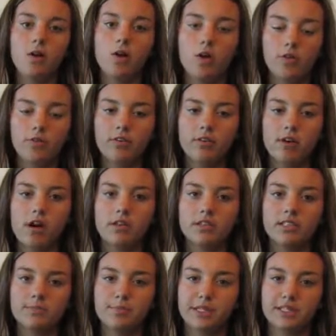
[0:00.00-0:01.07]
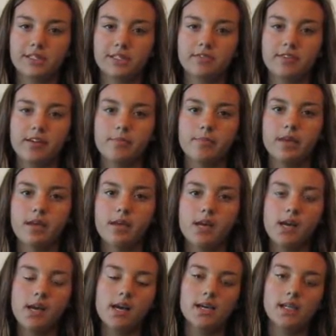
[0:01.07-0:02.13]
Overall, this picture frame
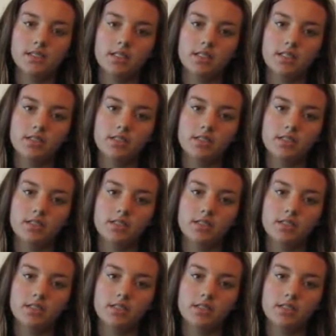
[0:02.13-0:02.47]
is an